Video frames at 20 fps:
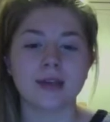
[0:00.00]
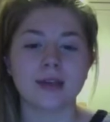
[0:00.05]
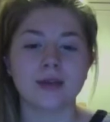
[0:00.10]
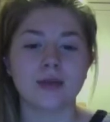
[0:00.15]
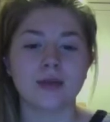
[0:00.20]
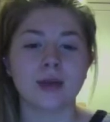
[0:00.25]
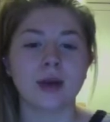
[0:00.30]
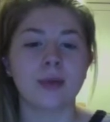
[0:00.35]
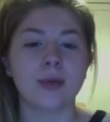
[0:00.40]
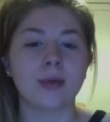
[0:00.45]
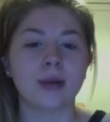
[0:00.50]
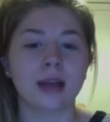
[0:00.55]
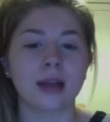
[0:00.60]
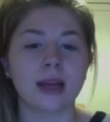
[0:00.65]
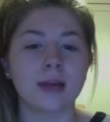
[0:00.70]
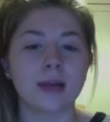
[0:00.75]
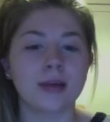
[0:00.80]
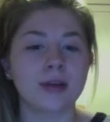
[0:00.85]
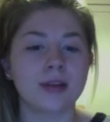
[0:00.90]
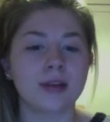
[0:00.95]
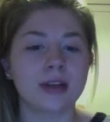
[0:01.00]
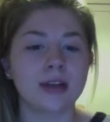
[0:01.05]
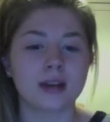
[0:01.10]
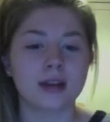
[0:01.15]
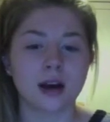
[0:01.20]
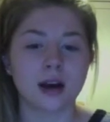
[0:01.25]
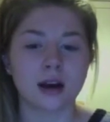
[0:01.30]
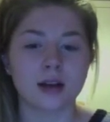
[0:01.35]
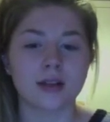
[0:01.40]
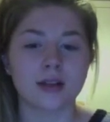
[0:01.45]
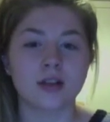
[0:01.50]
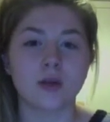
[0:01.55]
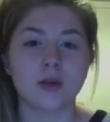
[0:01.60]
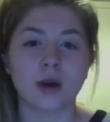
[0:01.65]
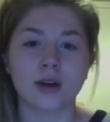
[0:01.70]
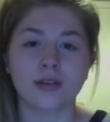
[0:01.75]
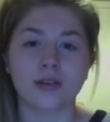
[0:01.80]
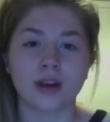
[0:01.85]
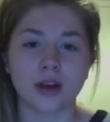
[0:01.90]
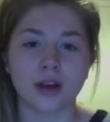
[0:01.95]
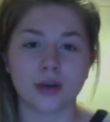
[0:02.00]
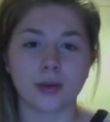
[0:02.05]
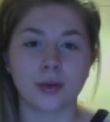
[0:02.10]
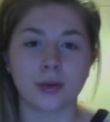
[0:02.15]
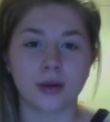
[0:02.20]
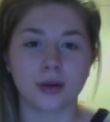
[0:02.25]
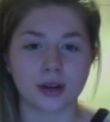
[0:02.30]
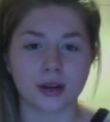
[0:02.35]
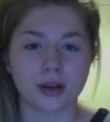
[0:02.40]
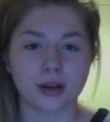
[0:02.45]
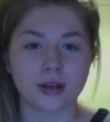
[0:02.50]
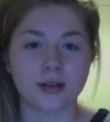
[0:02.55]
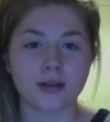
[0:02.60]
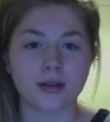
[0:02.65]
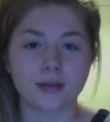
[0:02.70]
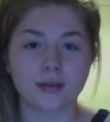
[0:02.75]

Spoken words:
from our preliminary task to our final product.